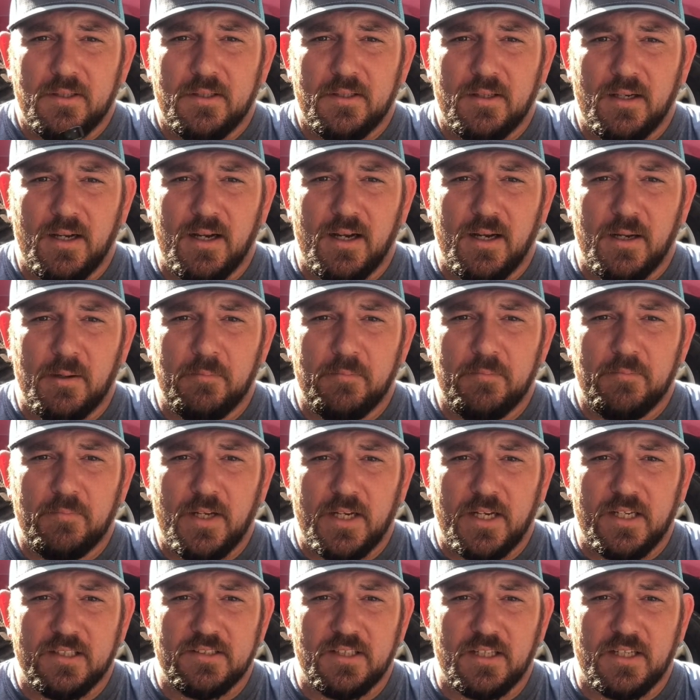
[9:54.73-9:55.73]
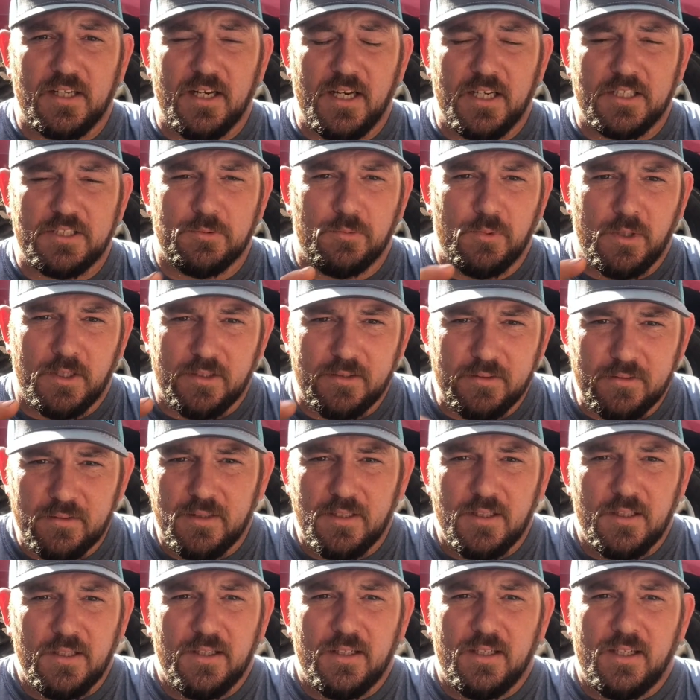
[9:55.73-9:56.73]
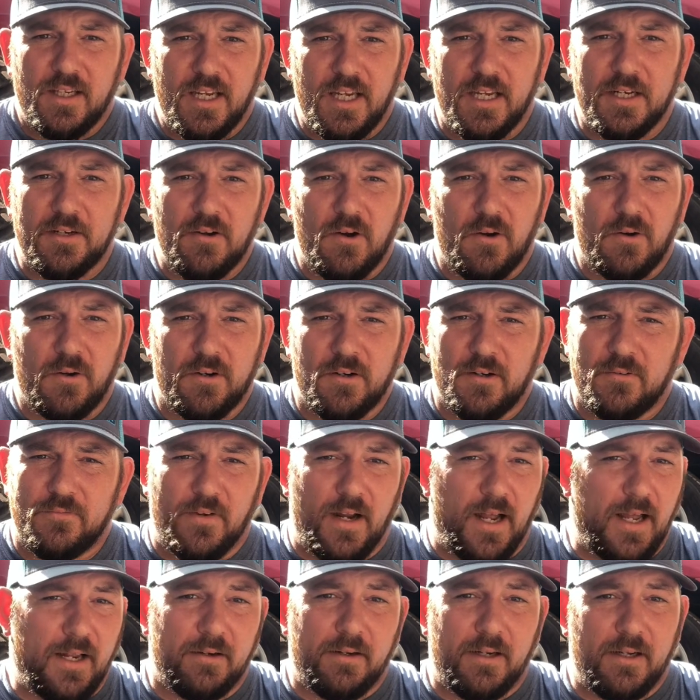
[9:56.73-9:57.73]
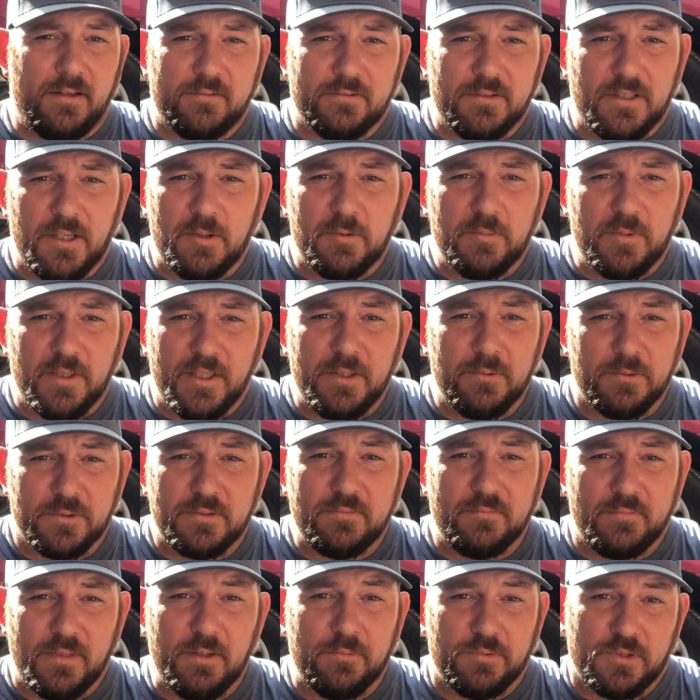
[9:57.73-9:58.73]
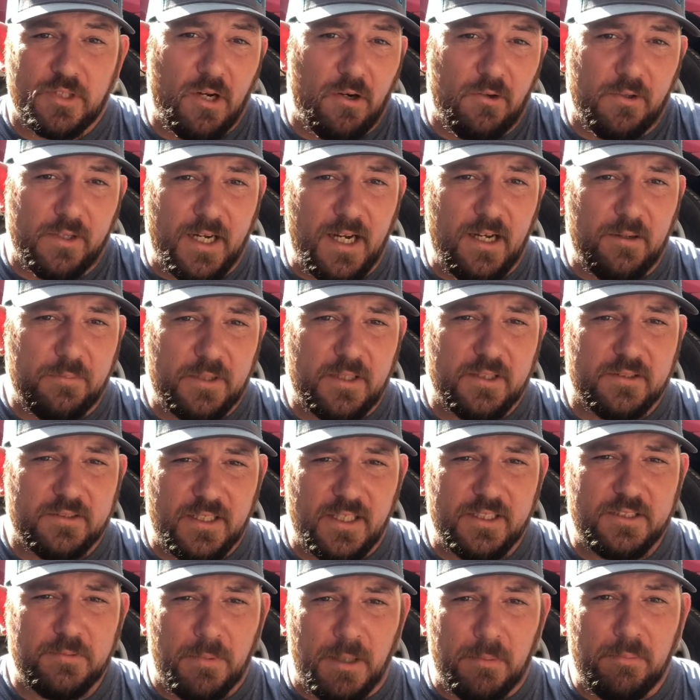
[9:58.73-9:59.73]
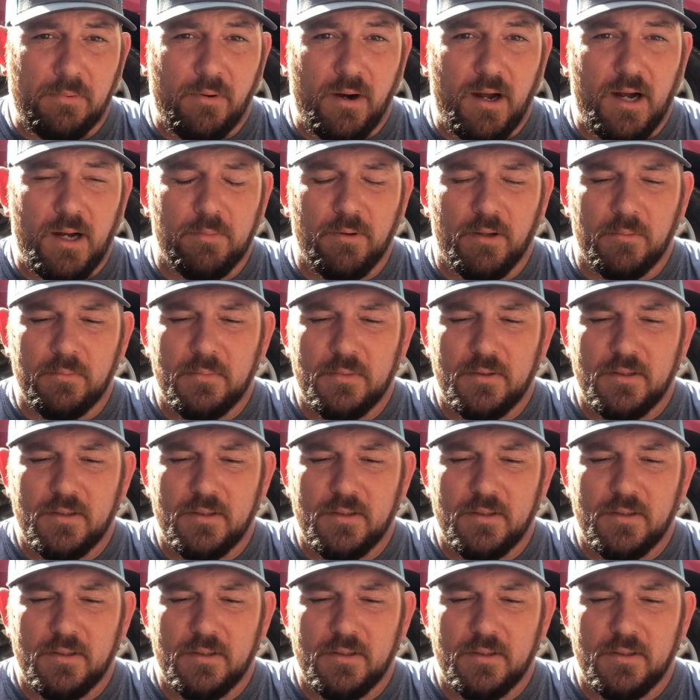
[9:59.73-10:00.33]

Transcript: I guess the connection wasn't hitting hard enough. I don't know, but it was going out, because that's my problem.